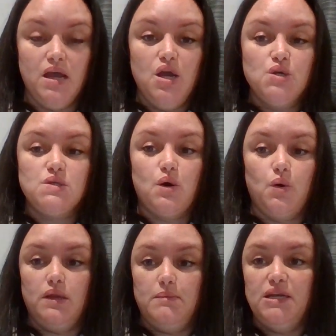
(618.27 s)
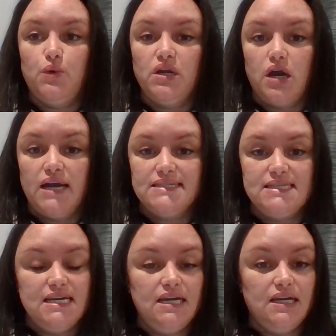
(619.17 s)
So let me know what you guys
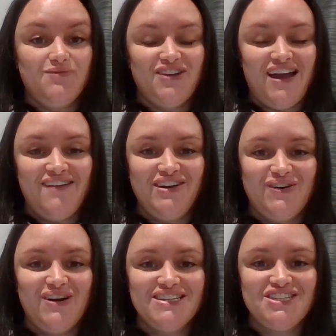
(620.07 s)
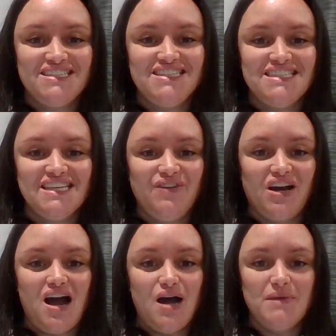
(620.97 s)
think. If you have any questions, leave a
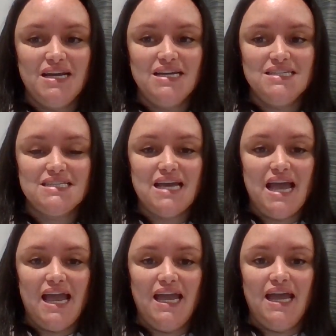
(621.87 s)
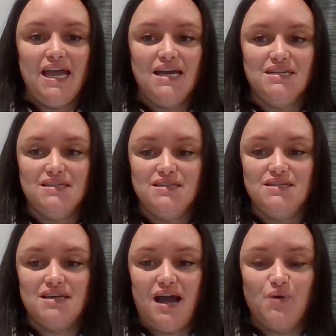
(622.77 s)
comment, and
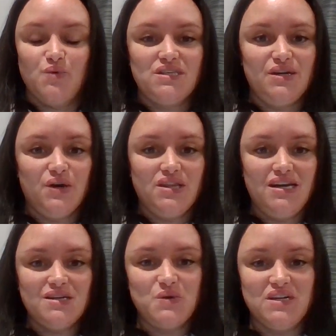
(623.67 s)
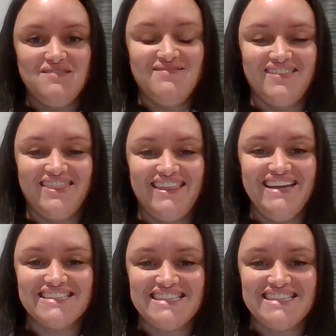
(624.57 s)
I will see you on the next one. Thanks.